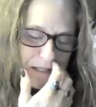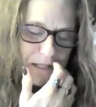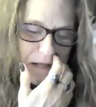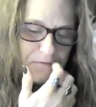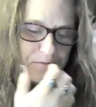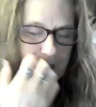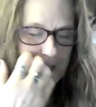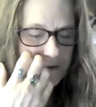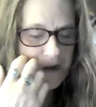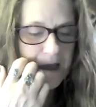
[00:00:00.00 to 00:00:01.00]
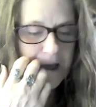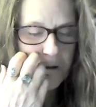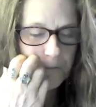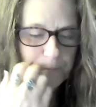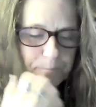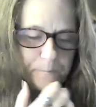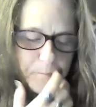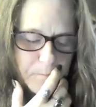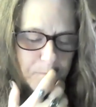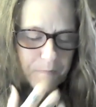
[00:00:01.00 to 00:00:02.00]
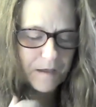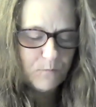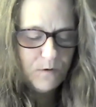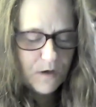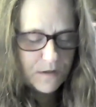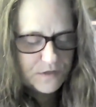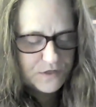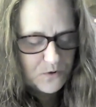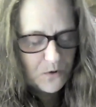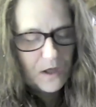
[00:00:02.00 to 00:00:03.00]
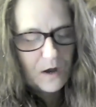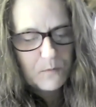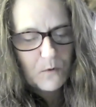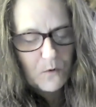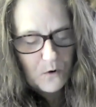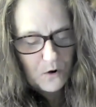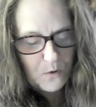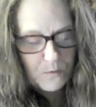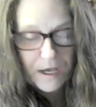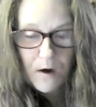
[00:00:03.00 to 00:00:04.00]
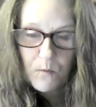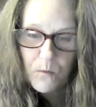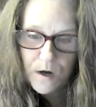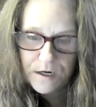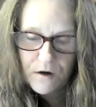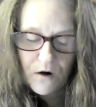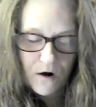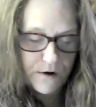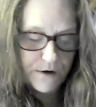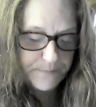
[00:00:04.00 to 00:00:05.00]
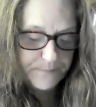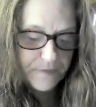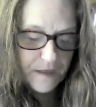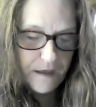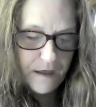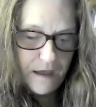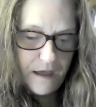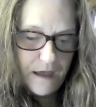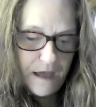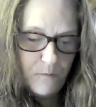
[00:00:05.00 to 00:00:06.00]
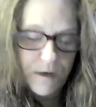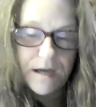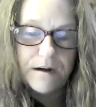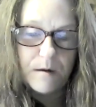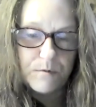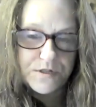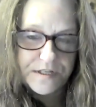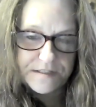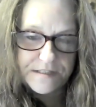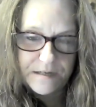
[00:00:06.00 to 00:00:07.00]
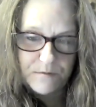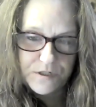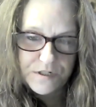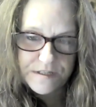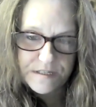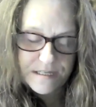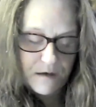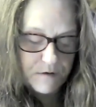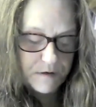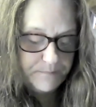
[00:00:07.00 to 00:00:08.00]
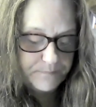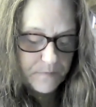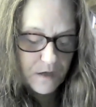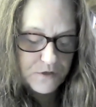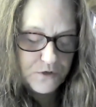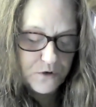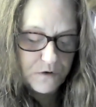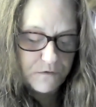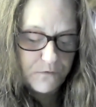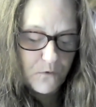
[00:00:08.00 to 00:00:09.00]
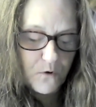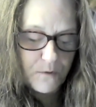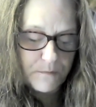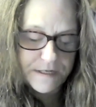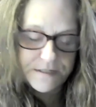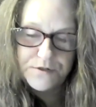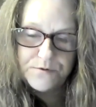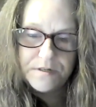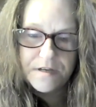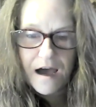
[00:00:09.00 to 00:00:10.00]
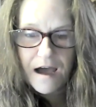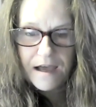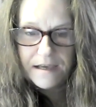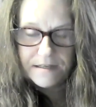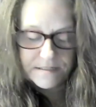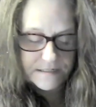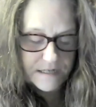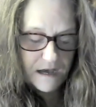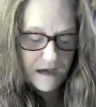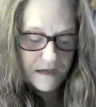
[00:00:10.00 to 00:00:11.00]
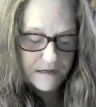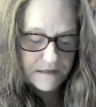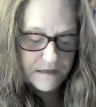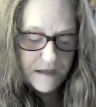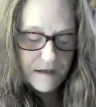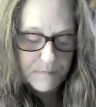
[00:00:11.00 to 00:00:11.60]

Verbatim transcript: I love that. Now, we've got the Soul Helper Oracle. We got one card. And we got a number 16, which is a seven. To conform is to die inside.